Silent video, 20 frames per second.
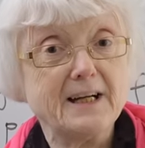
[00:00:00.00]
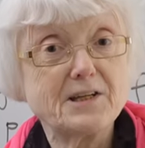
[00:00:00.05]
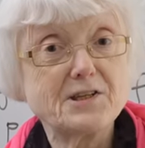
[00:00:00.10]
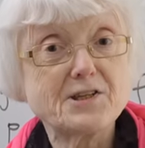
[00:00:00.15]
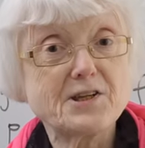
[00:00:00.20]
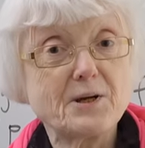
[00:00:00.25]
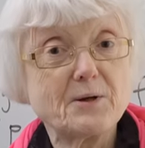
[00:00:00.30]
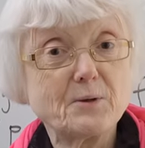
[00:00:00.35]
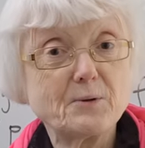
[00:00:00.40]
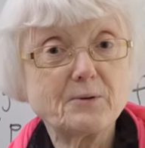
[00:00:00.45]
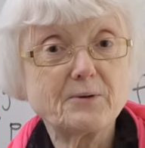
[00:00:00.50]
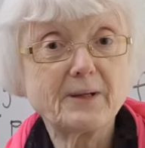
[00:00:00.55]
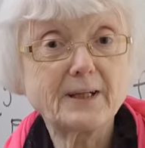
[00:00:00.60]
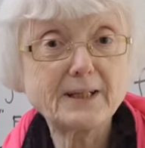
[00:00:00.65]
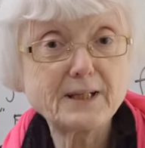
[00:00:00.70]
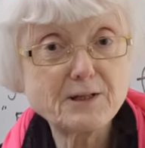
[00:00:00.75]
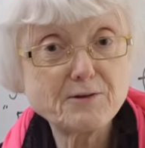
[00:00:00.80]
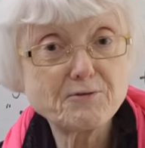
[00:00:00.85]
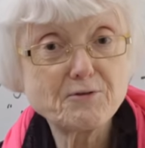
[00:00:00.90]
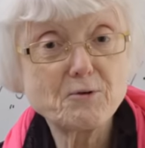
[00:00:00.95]
So
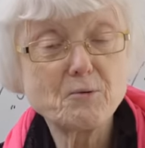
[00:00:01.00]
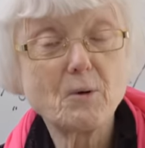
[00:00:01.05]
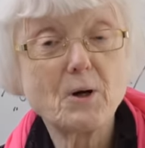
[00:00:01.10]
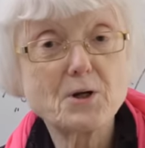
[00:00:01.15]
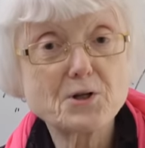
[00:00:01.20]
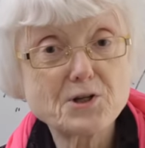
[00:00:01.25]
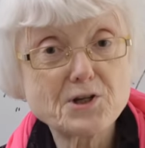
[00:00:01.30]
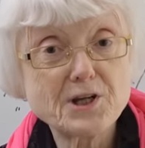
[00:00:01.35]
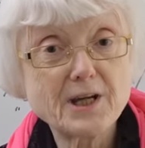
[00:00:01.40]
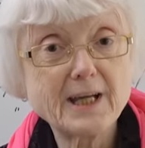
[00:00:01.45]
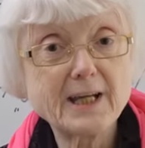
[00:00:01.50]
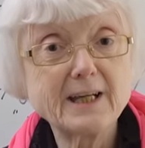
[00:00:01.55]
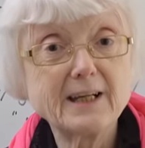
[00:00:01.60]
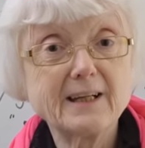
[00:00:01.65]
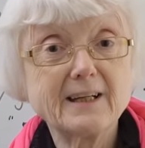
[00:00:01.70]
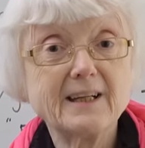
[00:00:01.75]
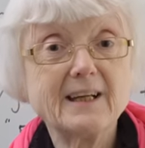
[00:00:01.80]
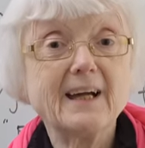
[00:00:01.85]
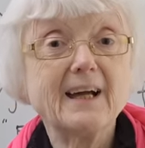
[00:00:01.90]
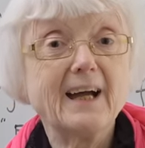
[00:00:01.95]
thank you for watching,
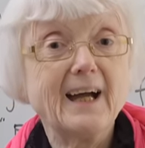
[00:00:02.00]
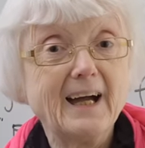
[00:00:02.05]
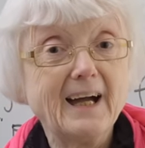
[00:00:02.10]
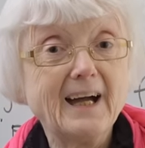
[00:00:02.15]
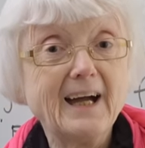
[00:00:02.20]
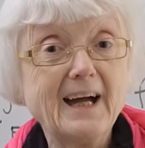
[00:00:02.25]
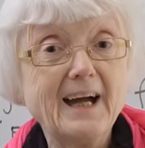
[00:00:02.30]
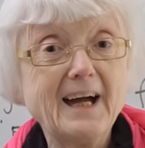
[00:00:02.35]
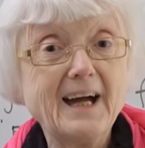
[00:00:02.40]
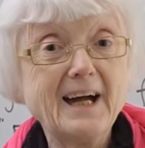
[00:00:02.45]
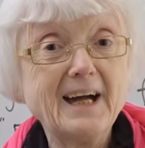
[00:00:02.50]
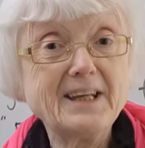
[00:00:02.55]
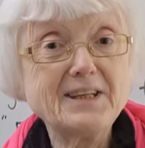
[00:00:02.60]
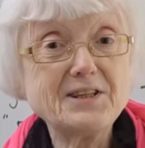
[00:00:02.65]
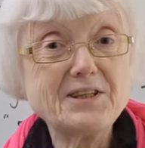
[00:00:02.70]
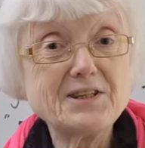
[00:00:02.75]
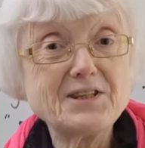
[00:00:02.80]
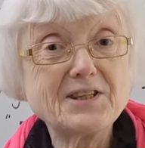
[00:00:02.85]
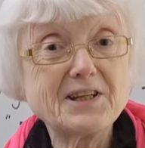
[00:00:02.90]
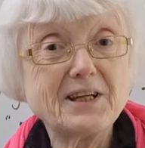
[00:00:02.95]

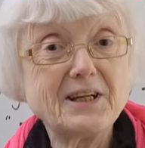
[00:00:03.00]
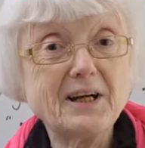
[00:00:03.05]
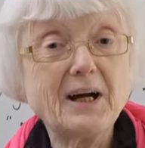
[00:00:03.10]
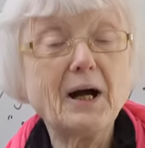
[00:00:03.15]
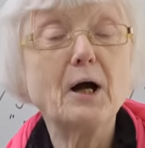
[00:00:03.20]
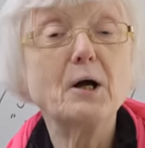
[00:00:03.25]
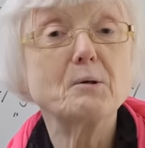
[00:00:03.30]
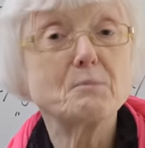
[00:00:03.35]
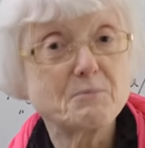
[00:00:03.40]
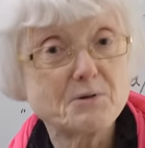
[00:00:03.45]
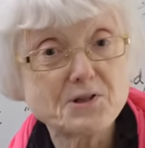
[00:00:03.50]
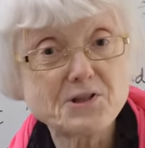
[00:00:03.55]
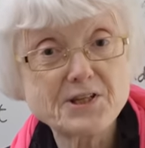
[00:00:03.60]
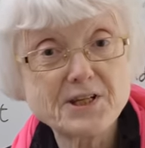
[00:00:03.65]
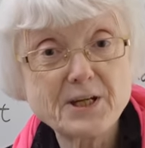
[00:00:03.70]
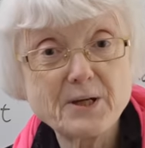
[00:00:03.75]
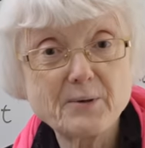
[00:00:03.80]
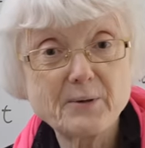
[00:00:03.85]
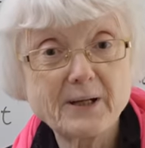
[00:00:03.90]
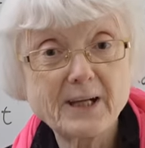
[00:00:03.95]
and hope to
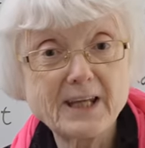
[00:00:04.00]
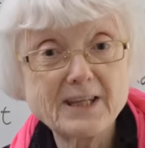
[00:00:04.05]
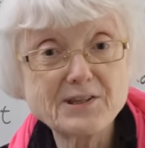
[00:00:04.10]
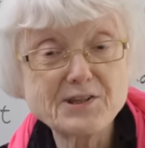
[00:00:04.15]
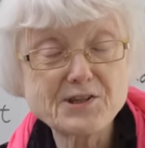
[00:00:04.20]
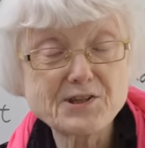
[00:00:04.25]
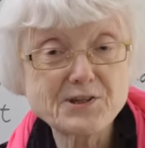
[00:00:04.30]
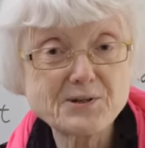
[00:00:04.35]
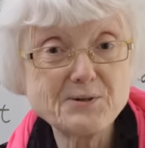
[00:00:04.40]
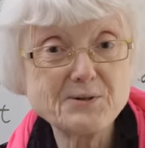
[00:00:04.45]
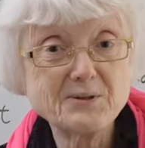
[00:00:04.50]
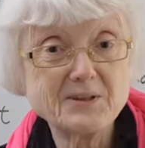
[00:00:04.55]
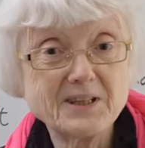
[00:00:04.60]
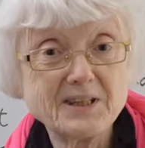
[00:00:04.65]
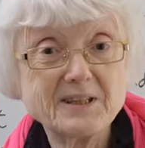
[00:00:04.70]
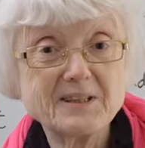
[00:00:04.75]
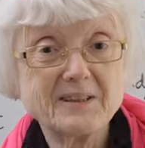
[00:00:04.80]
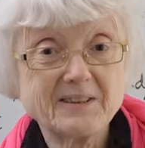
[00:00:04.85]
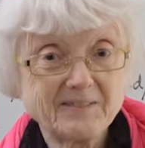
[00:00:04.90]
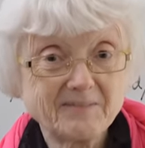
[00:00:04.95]
see you again
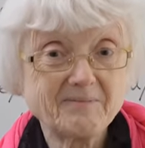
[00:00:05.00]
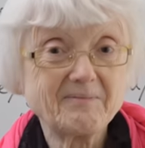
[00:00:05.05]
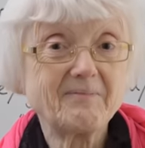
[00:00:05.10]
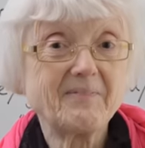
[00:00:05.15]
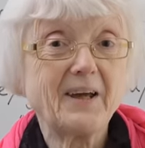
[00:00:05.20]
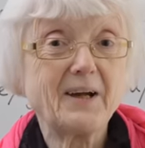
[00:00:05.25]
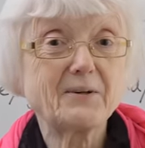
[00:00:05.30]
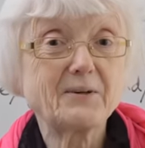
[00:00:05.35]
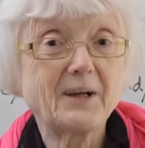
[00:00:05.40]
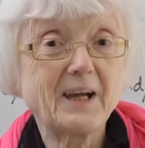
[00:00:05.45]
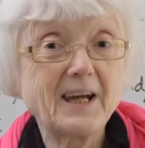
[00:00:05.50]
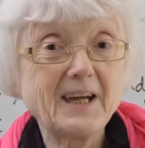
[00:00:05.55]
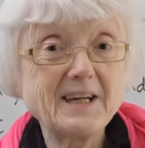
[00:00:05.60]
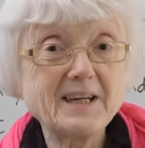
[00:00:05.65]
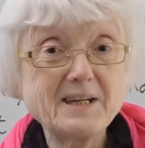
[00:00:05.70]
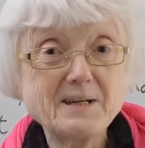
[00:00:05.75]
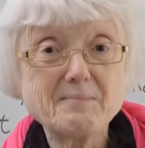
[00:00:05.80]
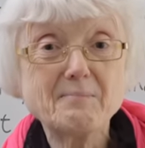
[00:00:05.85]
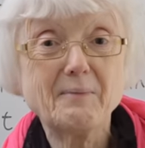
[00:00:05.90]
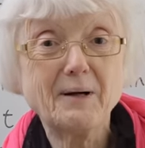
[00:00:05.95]
soon.
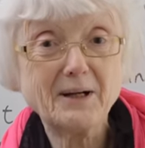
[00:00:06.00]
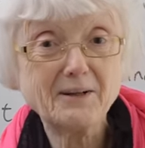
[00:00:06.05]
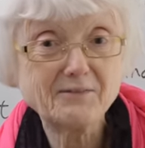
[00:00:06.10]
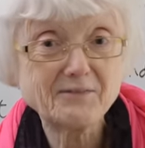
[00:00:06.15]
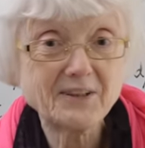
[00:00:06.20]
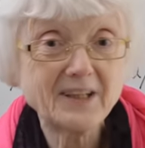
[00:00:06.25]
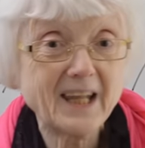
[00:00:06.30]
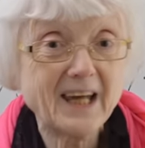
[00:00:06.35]
Okay, bye for